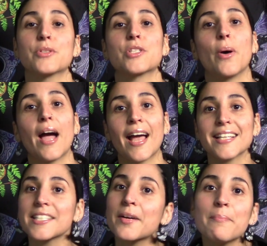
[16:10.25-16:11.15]
So I
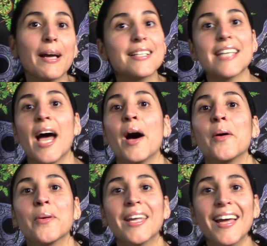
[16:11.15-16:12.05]
had to come back
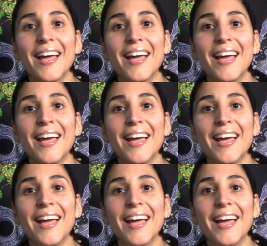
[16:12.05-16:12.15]
down